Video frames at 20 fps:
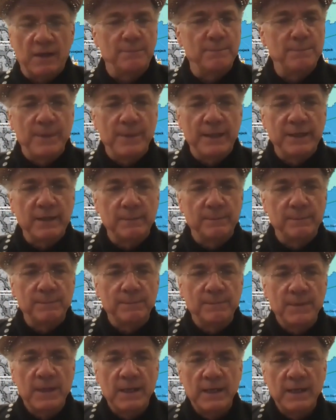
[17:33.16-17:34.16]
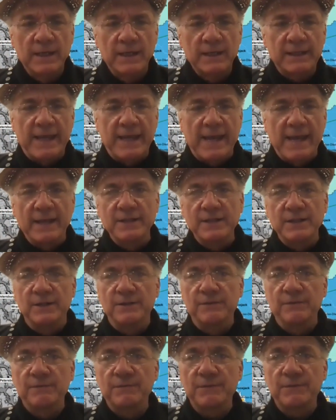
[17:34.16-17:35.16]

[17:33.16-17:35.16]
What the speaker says: Bingham Canyon,